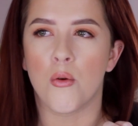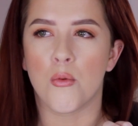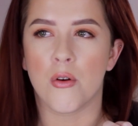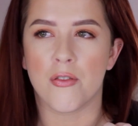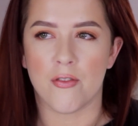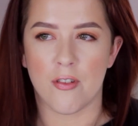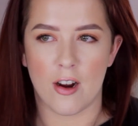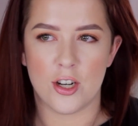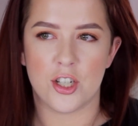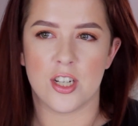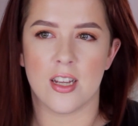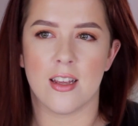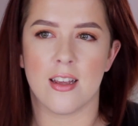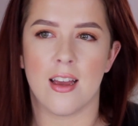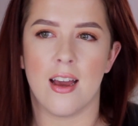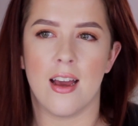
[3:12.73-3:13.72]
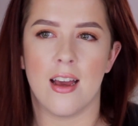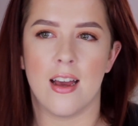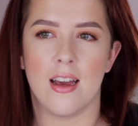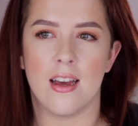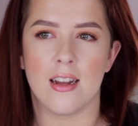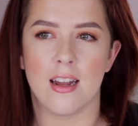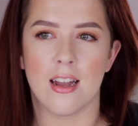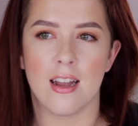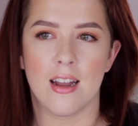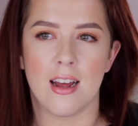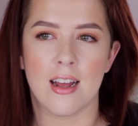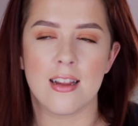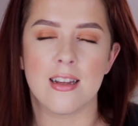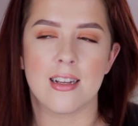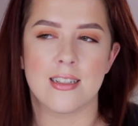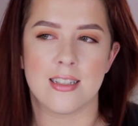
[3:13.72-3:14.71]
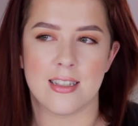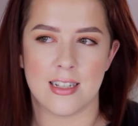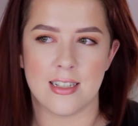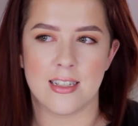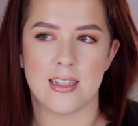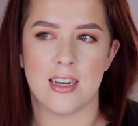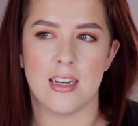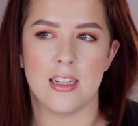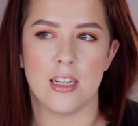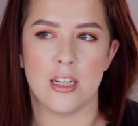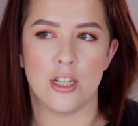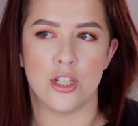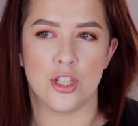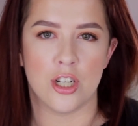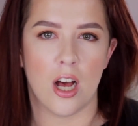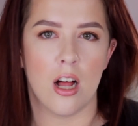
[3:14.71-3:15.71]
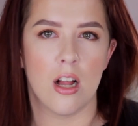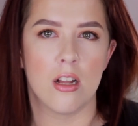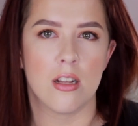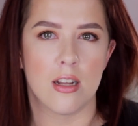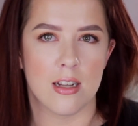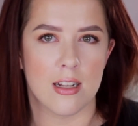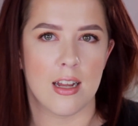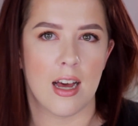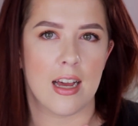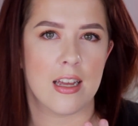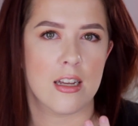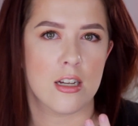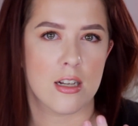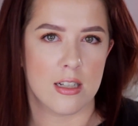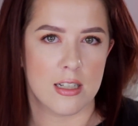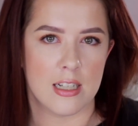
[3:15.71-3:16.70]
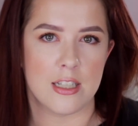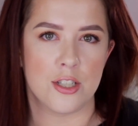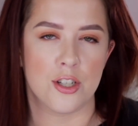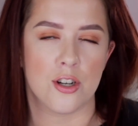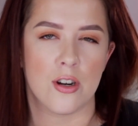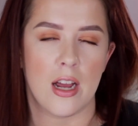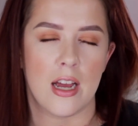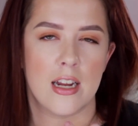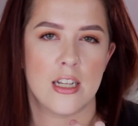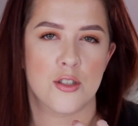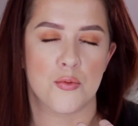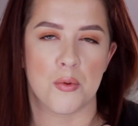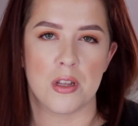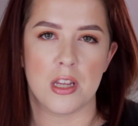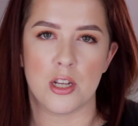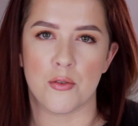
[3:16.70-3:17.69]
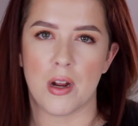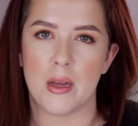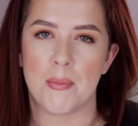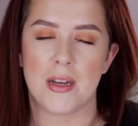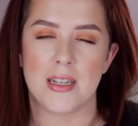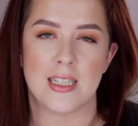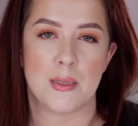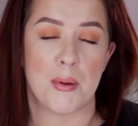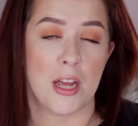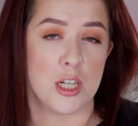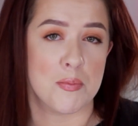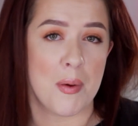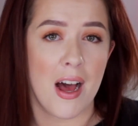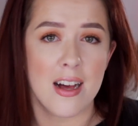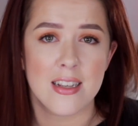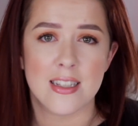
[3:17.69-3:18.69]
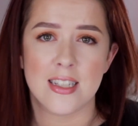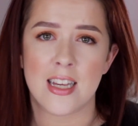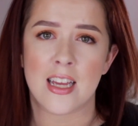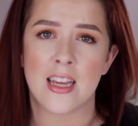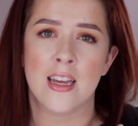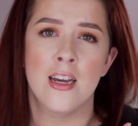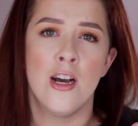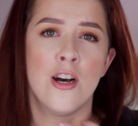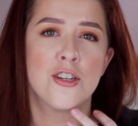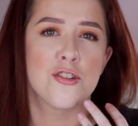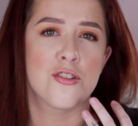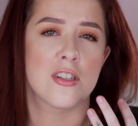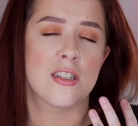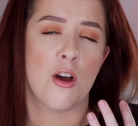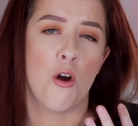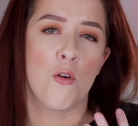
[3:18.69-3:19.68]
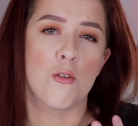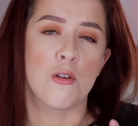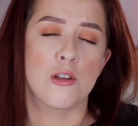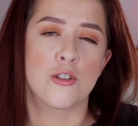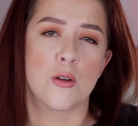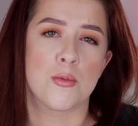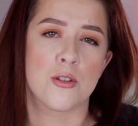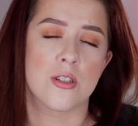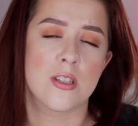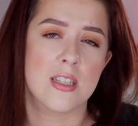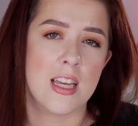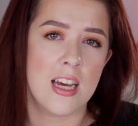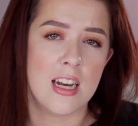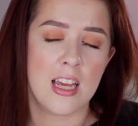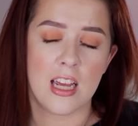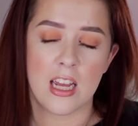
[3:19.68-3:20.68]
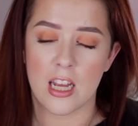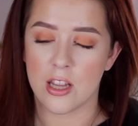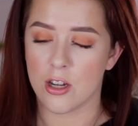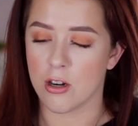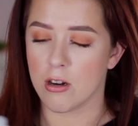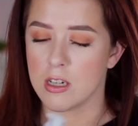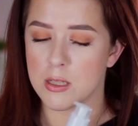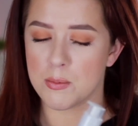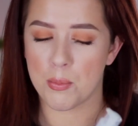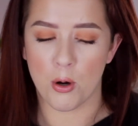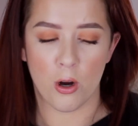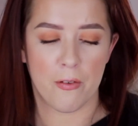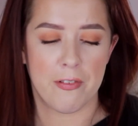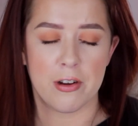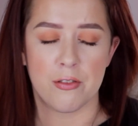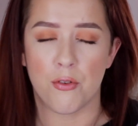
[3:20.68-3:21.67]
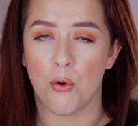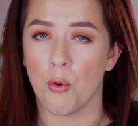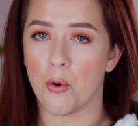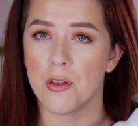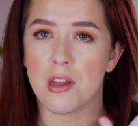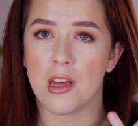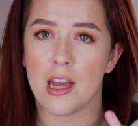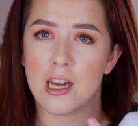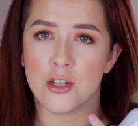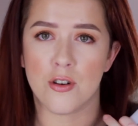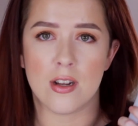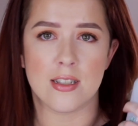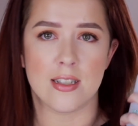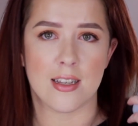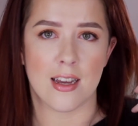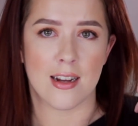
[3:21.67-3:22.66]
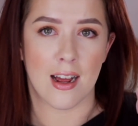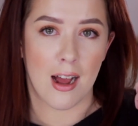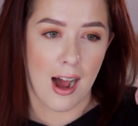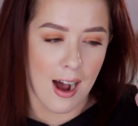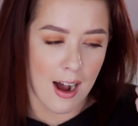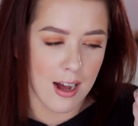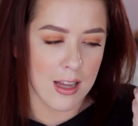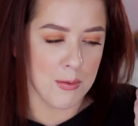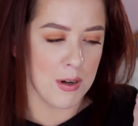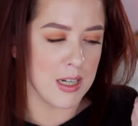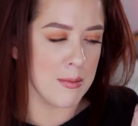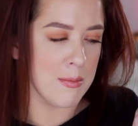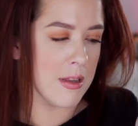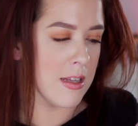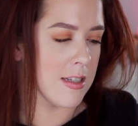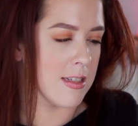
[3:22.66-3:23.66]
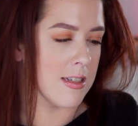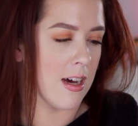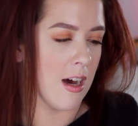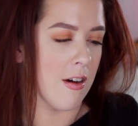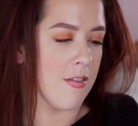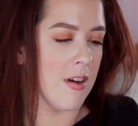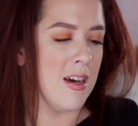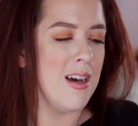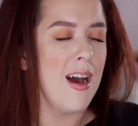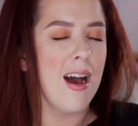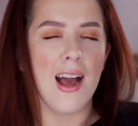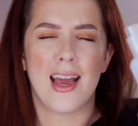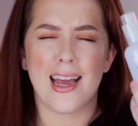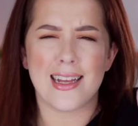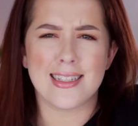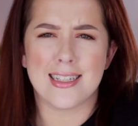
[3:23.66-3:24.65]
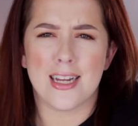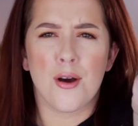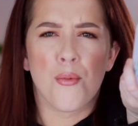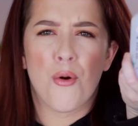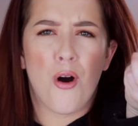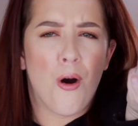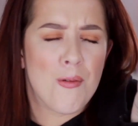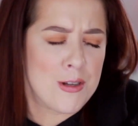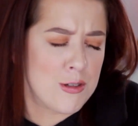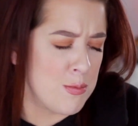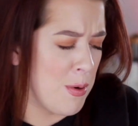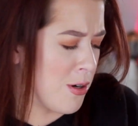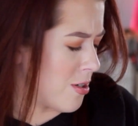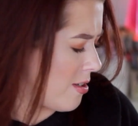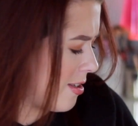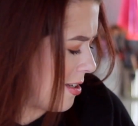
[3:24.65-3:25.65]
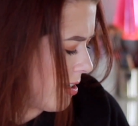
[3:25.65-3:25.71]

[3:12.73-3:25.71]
refreshing and lightly scented gel-like cleanser, and it's really great because it's pH balancing, so it doesn't overly strip your skin either. It's perfect for oily and dry skin. I highly recommend this stuff. Hands down, will always repurchase